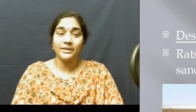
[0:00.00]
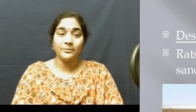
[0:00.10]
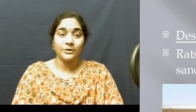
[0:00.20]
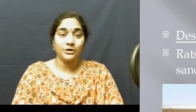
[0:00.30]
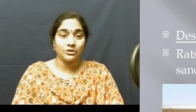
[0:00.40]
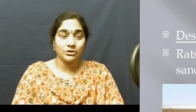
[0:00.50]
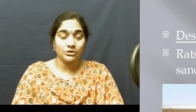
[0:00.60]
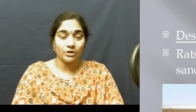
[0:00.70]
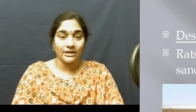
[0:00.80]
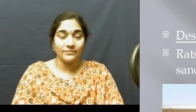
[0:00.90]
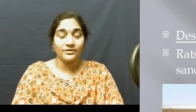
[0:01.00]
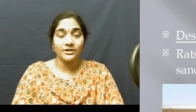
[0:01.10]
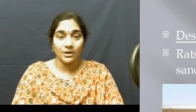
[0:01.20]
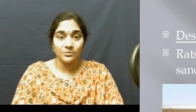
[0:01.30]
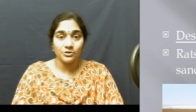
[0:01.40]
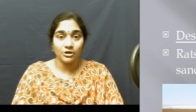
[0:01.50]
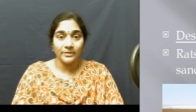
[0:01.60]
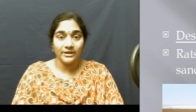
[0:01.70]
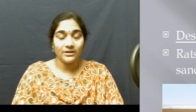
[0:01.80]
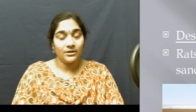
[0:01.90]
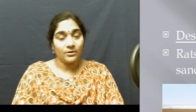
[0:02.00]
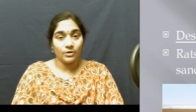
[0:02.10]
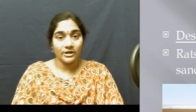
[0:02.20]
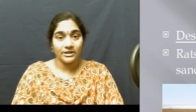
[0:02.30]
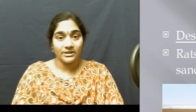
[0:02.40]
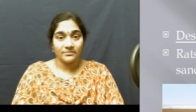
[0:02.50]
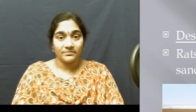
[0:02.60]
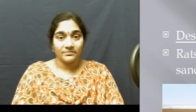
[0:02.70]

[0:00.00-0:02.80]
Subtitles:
deep into the soil for absorbing water.